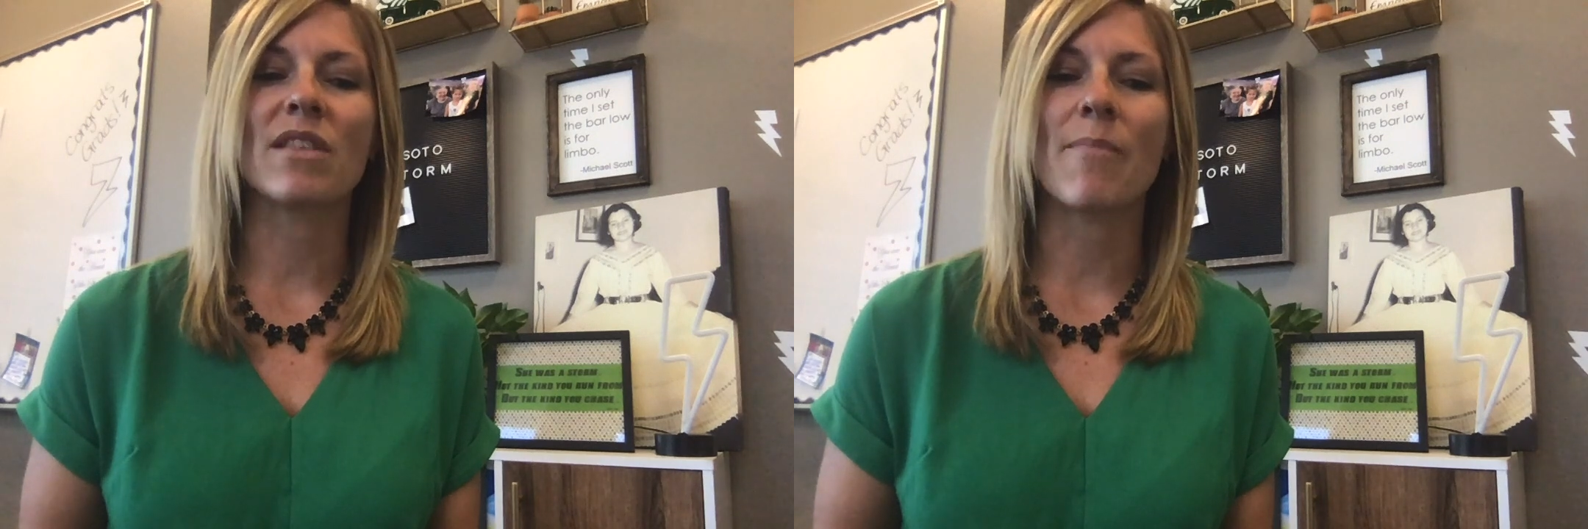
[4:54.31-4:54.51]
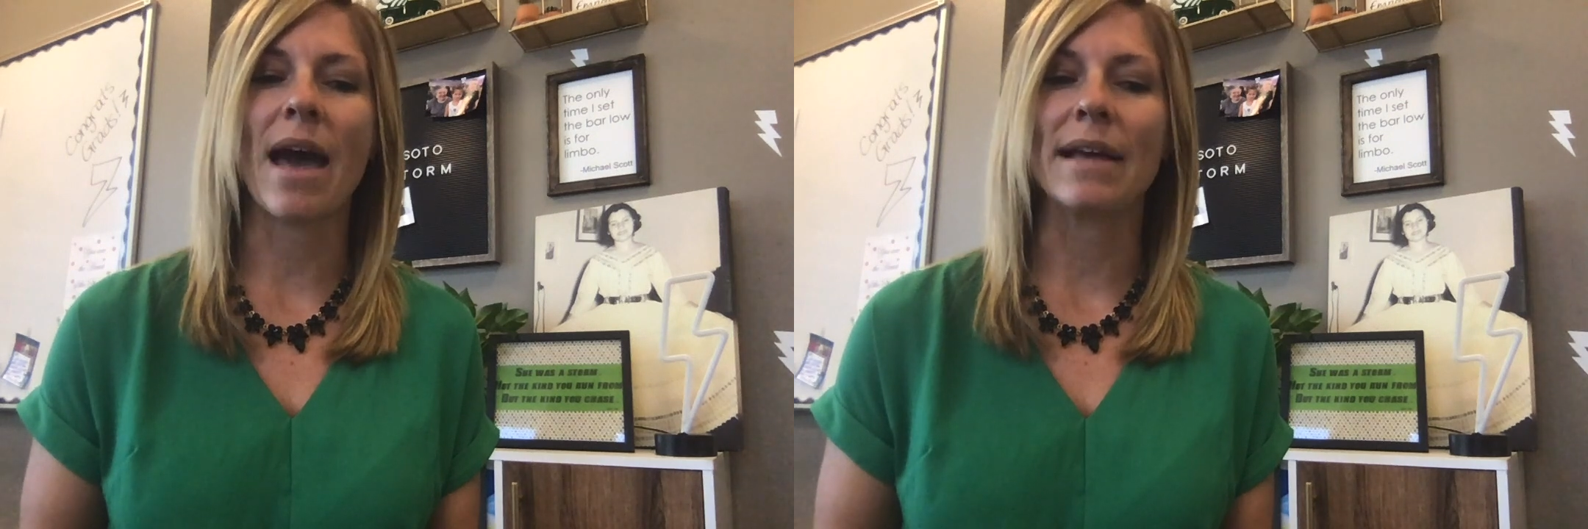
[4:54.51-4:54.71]
the
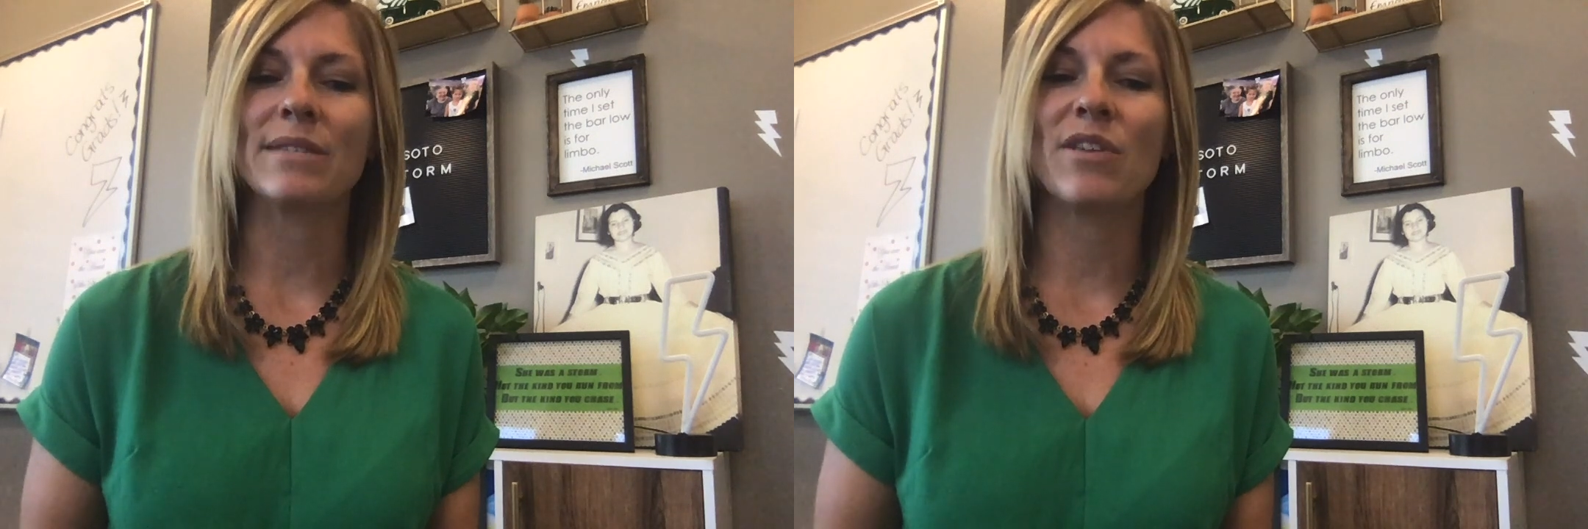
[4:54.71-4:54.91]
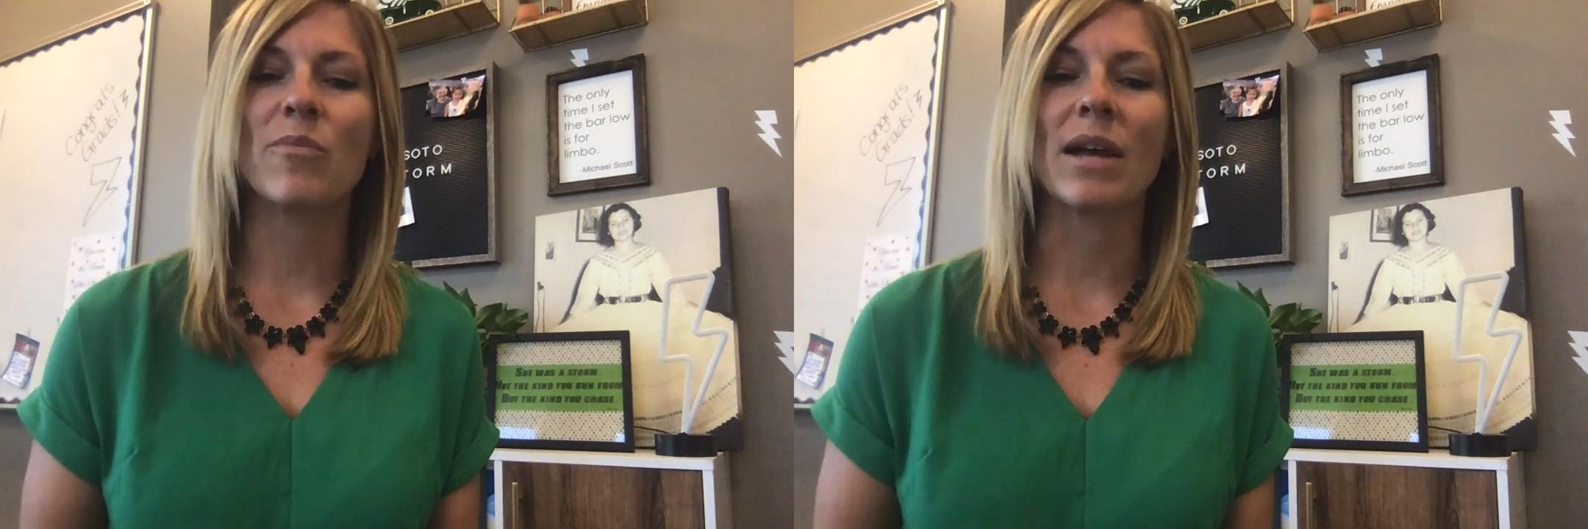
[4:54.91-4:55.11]
past
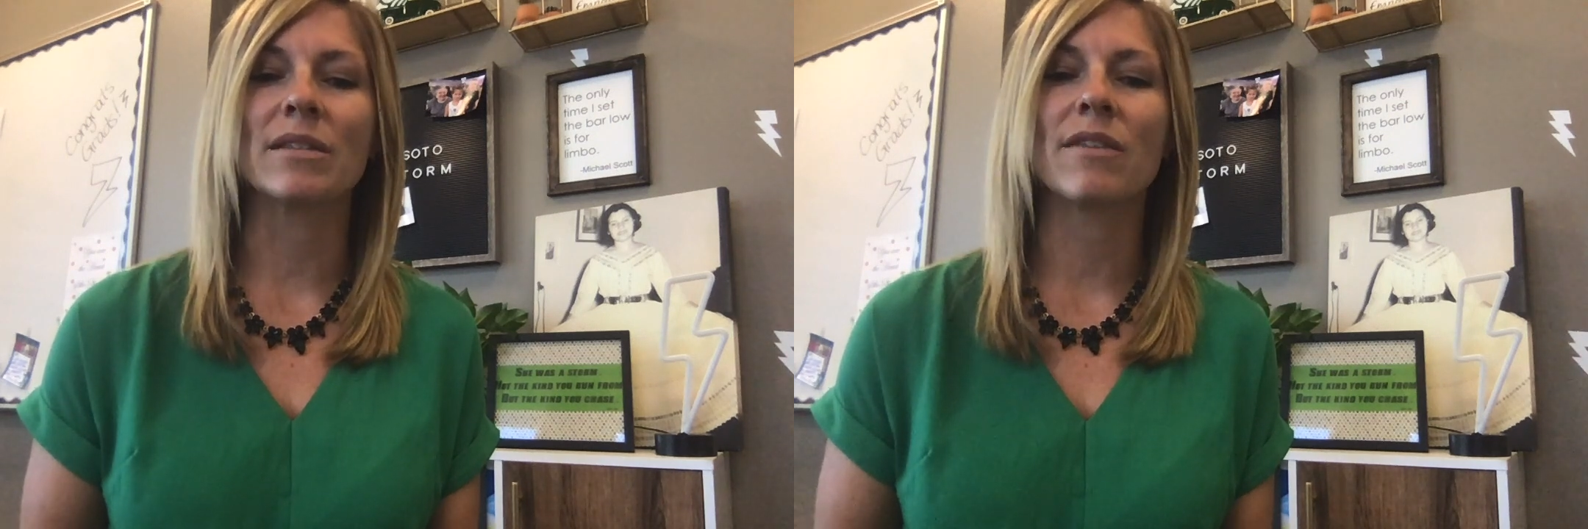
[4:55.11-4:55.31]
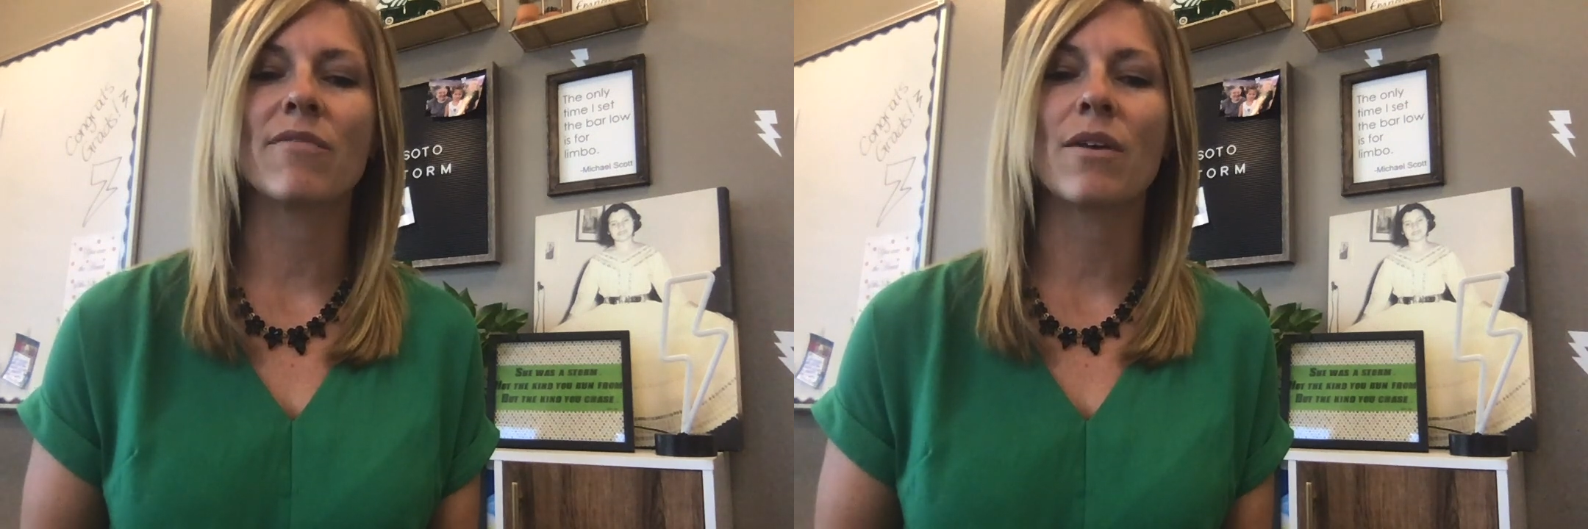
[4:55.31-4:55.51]
few months
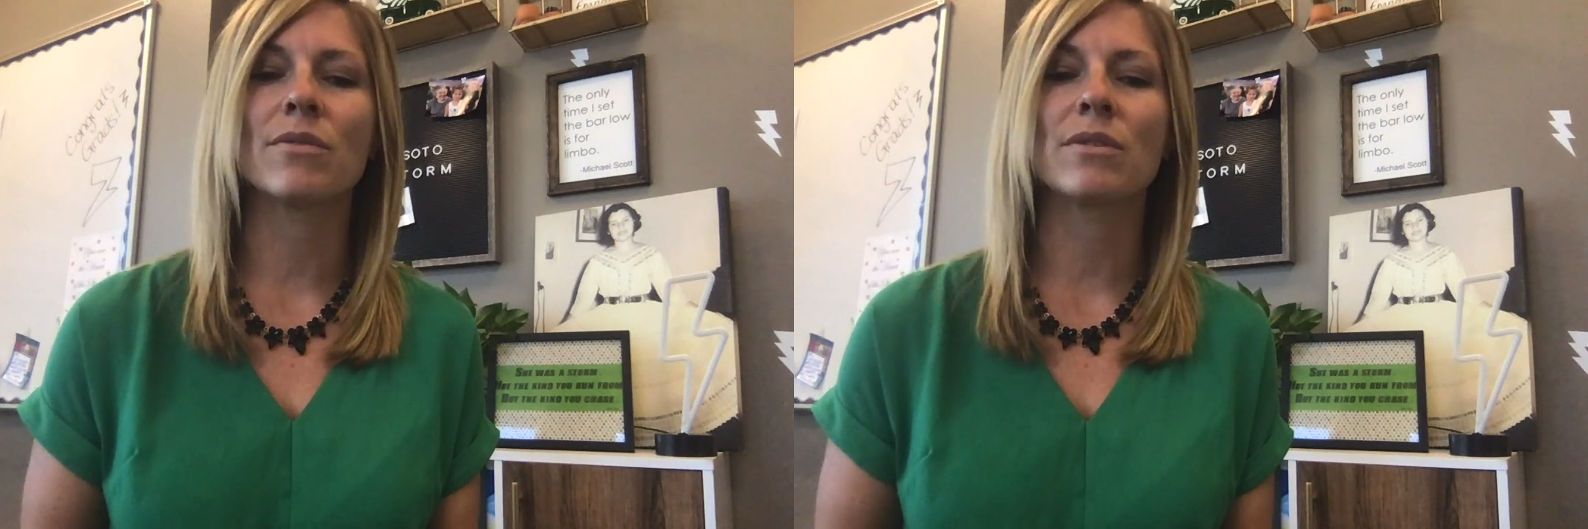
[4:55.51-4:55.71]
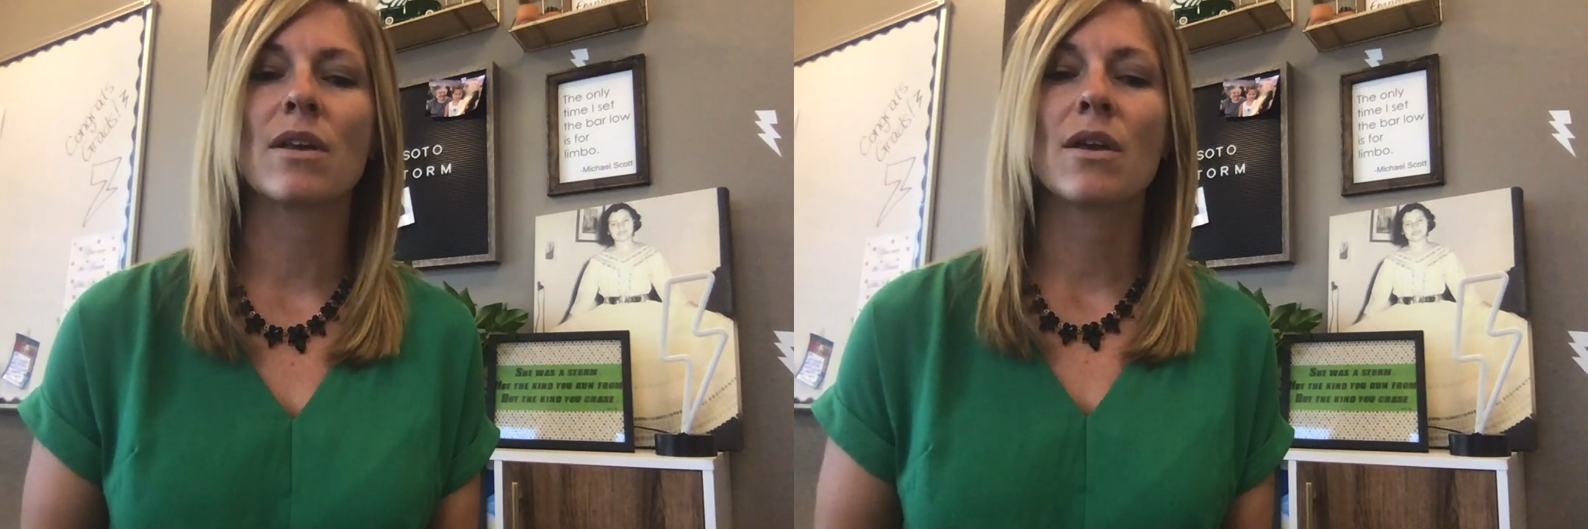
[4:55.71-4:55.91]
of those